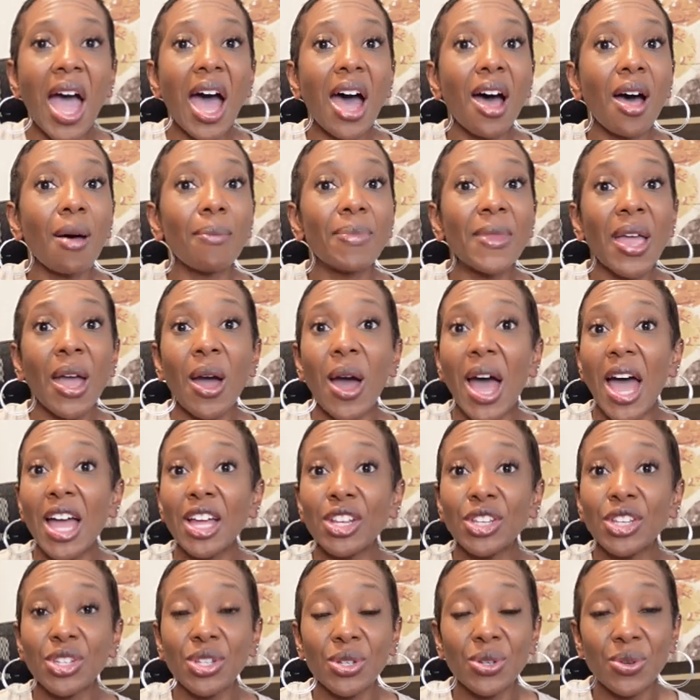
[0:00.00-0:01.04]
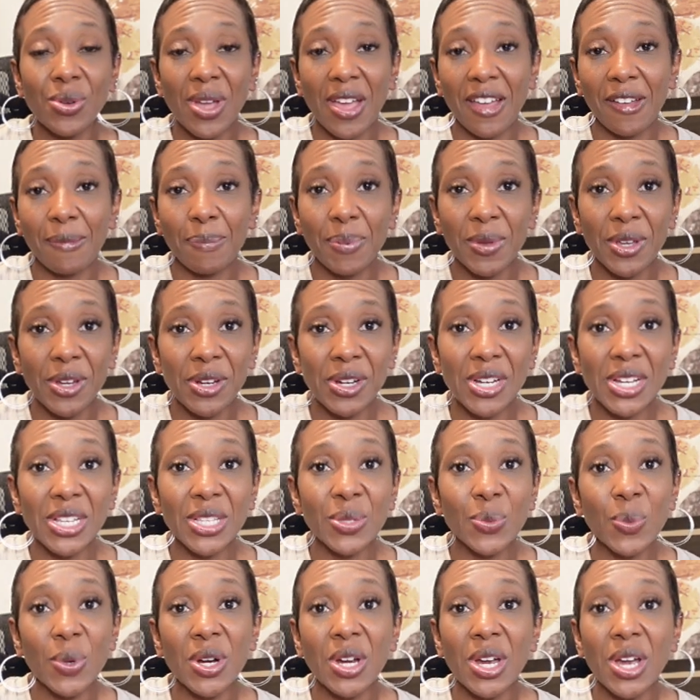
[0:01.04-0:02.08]
Now I do have
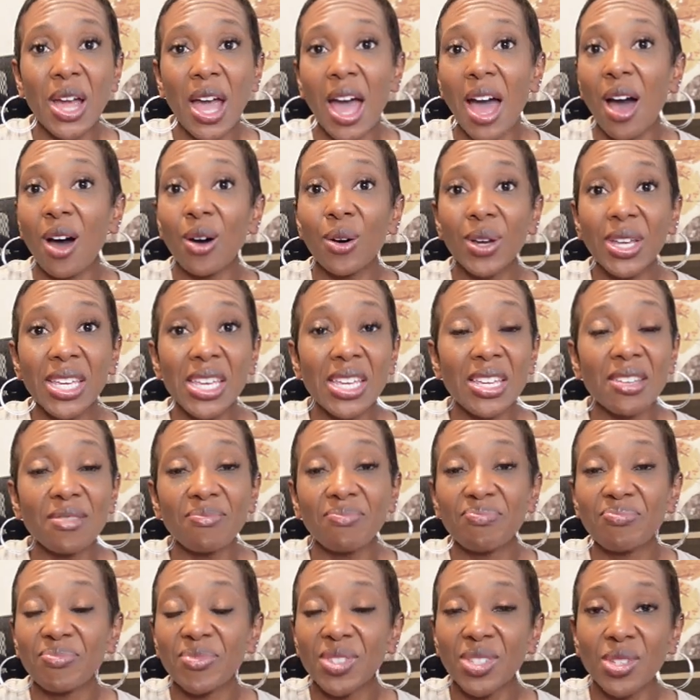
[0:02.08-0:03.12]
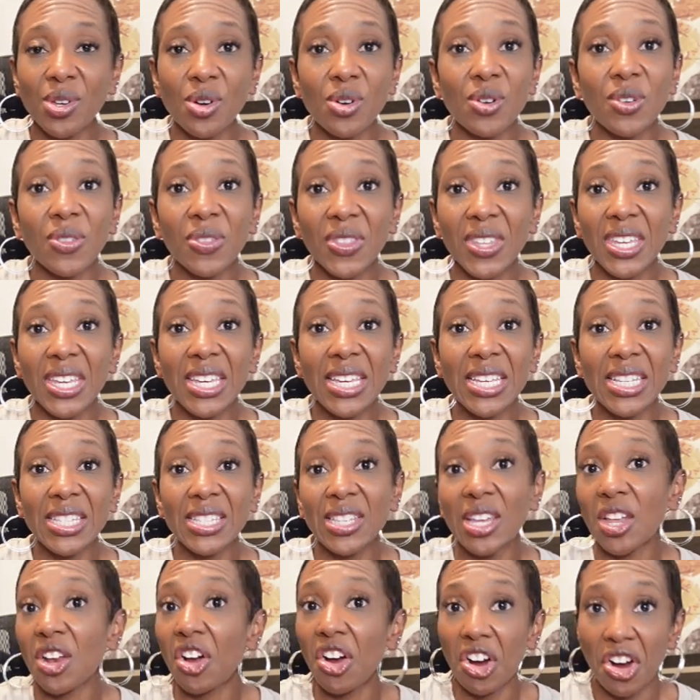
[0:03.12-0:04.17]
periods where I'll eat certain things
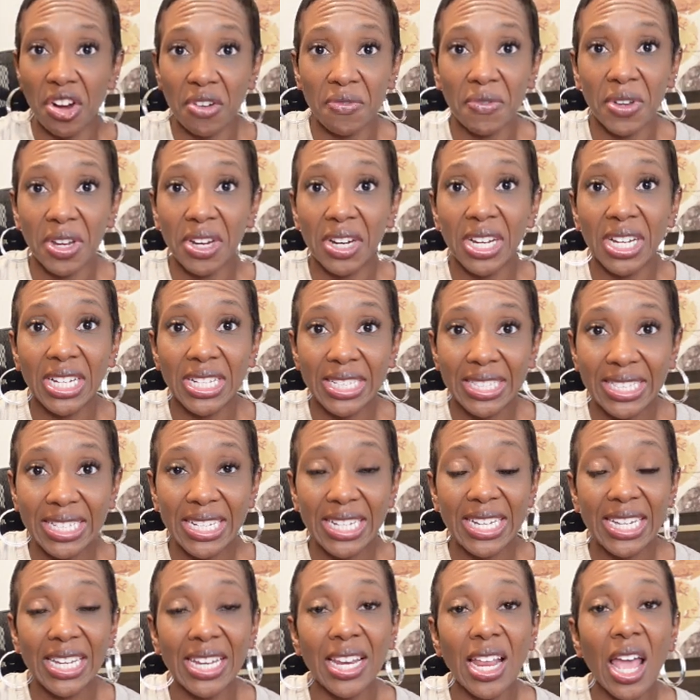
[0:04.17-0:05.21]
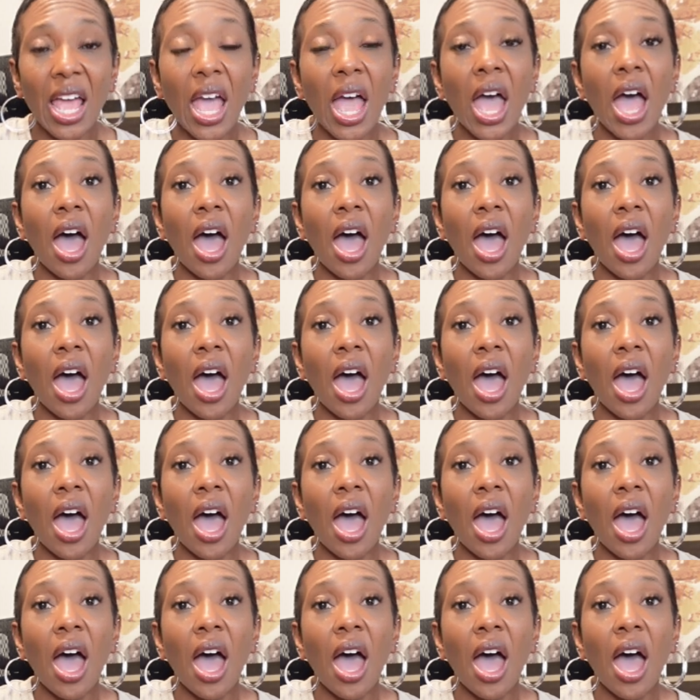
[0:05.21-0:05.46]
that aren't very clean,